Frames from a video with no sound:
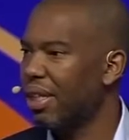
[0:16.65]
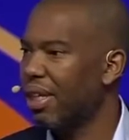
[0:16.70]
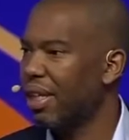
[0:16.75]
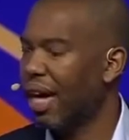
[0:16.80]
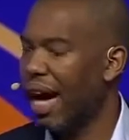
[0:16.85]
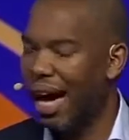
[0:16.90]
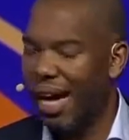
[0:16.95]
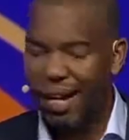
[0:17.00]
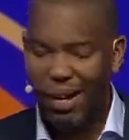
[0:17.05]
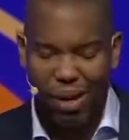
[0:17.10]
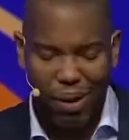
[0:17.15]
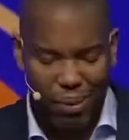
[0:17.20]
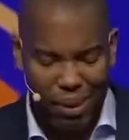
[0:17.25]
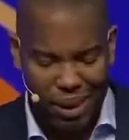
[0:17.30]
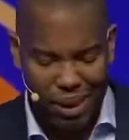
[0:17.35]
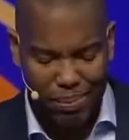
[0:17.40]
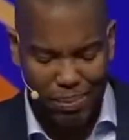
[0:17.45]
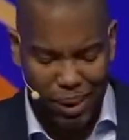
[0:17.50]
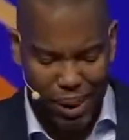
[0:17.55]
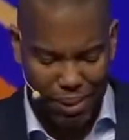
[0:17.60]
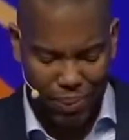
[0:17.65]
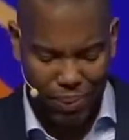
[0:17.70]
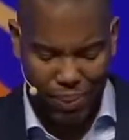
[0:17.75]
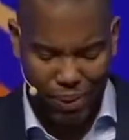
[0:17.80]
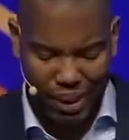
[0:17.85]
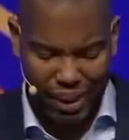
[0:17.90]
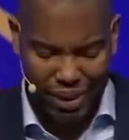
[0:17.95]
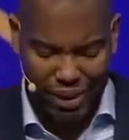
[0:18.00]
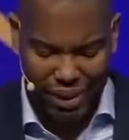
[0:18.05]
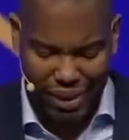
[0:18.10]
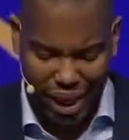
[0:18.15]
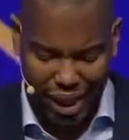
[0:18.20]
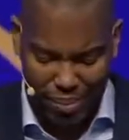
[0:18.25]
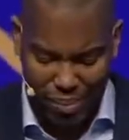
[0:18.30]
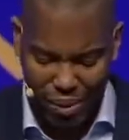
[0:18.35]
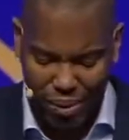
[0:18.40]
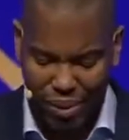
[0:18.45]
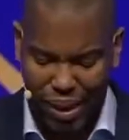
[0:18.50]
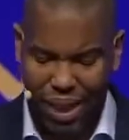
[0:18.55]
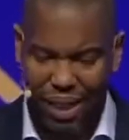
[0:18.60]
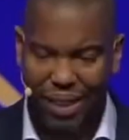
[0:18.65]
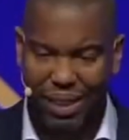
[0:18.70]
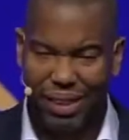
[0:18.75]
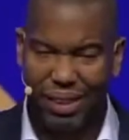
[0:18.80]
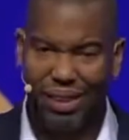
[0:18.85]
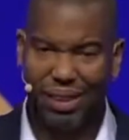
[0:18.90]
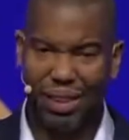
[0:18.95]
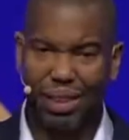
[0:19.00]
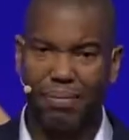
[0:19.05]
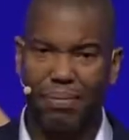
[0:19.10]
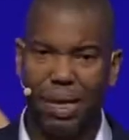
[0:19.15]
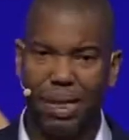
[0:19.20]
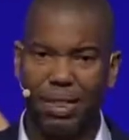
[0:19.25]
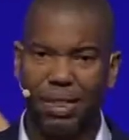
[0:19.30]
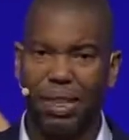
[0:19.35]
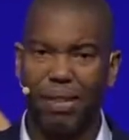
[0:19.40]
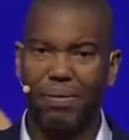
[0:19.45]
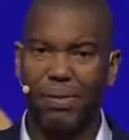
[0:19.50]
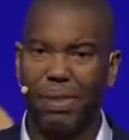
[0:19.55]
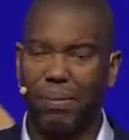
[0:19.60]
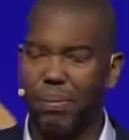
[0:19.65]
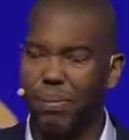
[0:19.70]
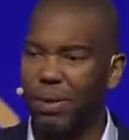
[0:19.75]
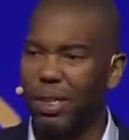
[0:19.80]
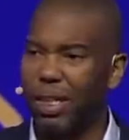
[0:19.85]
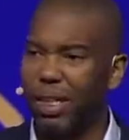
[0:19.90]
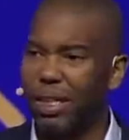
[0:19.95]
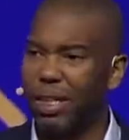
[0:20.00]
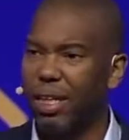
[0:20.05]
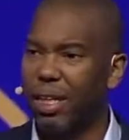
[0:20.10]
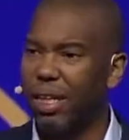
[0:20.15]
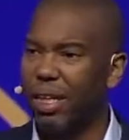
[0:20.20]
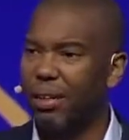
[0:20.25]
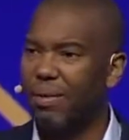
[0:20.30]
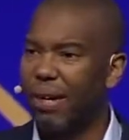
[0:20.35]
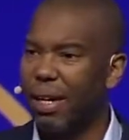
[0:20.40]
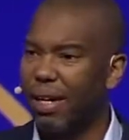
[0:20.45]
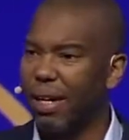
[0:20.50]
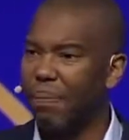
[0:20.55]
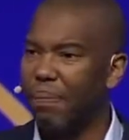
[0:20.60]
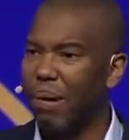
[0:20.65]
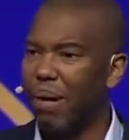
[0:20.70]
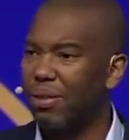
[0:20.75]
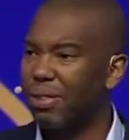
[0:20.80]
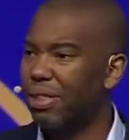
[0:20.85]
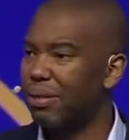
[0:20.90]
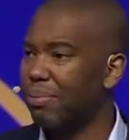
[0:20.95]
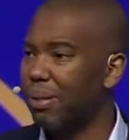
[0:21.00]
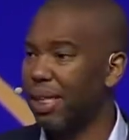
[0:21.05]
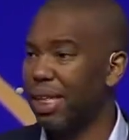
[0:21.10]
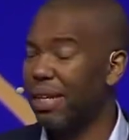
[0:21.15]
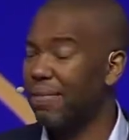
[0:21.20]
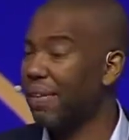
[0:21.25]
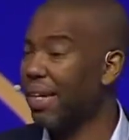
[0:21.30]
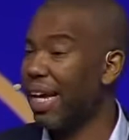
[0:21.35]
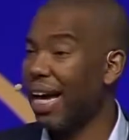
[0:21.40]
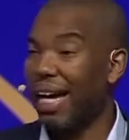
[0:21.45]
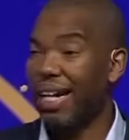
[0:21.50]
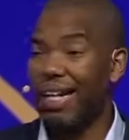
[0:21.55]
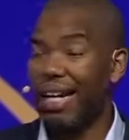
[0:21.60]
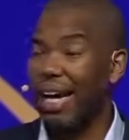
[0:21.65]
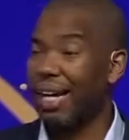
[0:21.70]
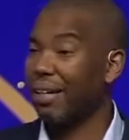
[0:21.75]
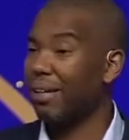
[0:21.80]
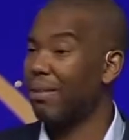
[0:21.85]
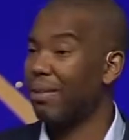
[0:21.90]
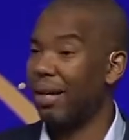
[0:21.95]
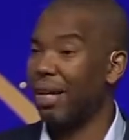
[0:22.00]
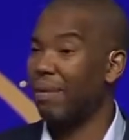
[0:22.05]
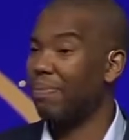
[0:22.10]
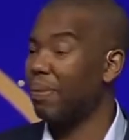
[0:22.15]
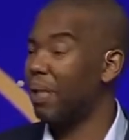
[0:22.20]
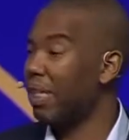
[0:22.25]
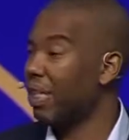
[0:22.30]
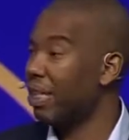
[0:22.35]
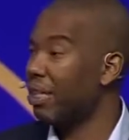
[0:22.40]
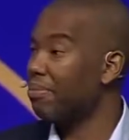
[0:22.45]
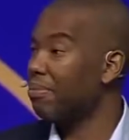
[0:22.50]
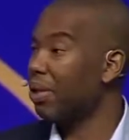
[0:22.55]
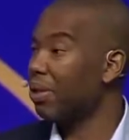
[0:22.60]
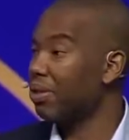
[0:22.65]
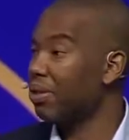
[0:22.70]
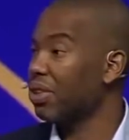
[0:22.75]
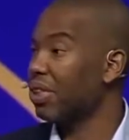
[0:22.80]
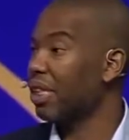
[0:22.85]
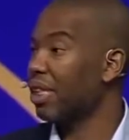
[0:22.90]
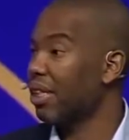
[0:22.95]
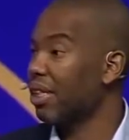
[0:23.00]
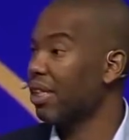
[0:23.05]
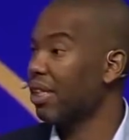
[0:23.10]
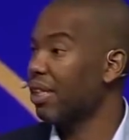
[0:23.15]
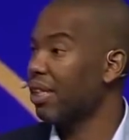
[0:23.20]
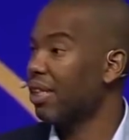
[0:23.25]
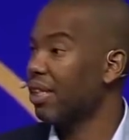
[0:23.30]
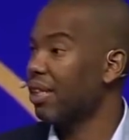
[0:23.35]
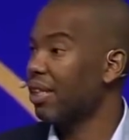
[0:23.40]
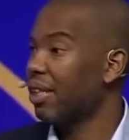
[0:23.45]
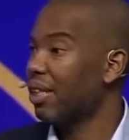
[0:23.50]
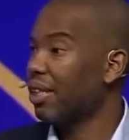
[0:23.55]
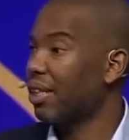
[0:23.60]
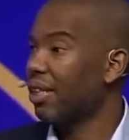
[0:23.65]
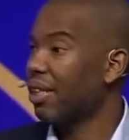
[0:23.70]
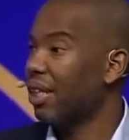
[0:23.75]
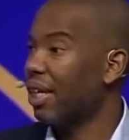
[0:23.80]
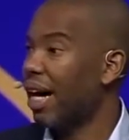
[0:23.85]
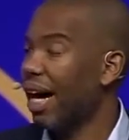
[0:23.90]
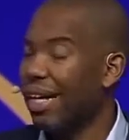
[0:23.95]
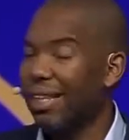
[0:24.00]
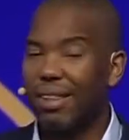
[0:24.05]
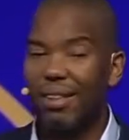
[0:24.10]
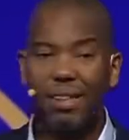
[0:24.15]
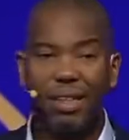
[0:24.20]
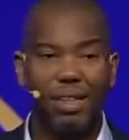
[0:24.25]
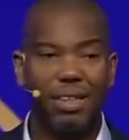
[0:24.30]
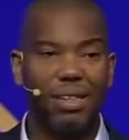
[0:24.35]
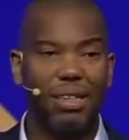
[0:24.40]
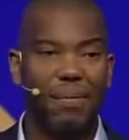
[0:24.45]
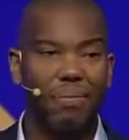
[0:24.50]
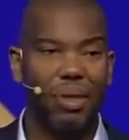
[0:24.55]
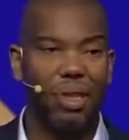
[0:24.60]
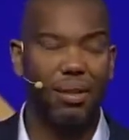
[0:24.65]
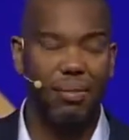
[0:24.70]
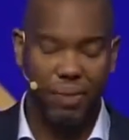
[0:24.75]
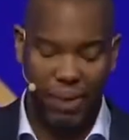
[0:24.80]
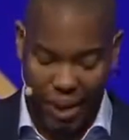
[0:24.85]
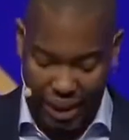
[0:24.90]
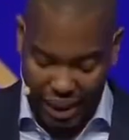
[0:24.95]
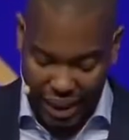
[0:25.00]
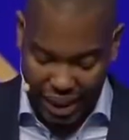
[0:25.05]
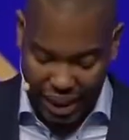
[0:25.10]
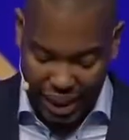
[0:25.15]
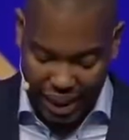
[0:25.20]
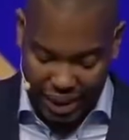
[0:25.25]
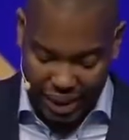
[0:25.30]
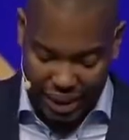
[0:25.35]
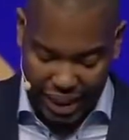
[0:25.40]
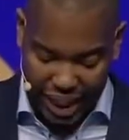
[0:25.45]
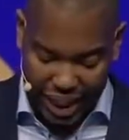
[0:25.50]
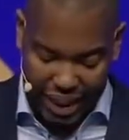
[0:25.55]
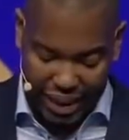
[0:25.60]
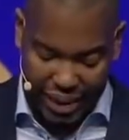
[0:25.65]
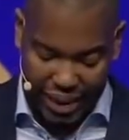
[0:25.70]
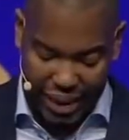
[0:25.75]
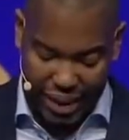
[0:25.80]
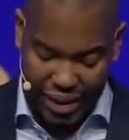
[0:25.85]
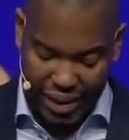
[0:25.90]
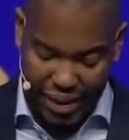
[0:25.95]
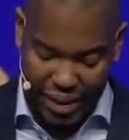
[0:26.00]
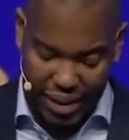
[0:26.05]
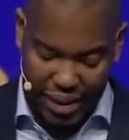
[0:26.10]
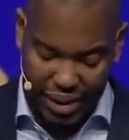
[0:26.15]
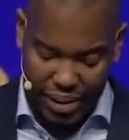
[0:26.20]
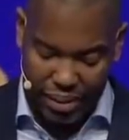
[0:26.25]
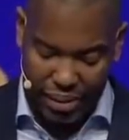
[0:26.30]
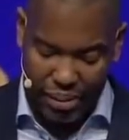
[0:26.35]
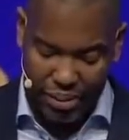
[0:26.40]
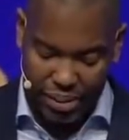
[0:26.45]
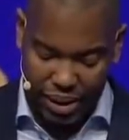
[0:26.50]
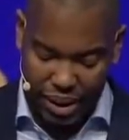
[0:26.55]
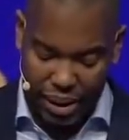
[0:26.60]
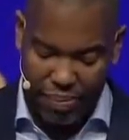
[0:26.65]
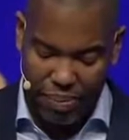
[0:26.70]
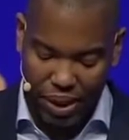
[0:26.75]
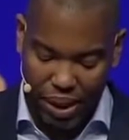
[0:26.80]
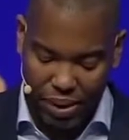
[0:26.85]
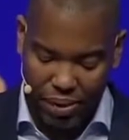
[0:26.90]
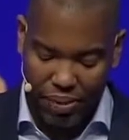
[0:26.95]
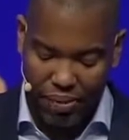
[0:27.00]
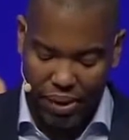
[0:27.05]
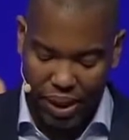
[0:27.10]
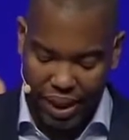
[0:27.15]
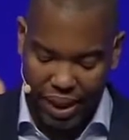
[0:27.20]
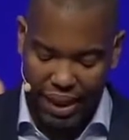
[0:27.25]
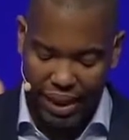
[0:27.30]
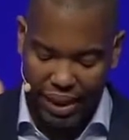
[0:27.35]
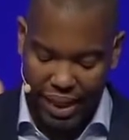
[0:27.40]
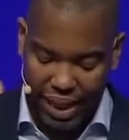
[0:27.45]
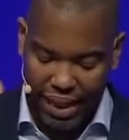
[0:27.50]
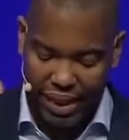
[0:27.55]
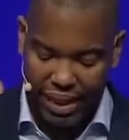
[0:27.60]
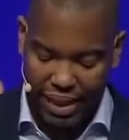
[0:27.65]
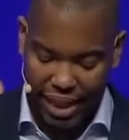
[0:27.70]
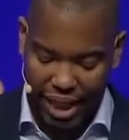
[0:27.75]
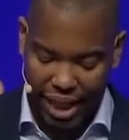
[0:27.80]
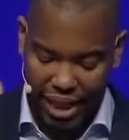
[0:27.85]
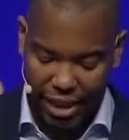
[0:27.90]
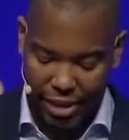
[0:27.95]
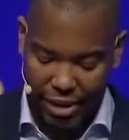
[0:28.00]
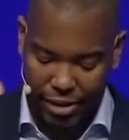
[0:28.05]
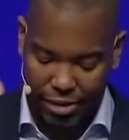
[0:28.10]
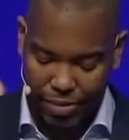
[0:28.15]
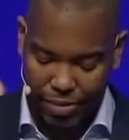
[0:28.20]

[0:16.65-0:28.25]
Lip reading: I had always been pretty skeptical. I had considered myself as a pretty grounded person, but even I got caught up in the emotion. I thought something really had changed, and something really did change.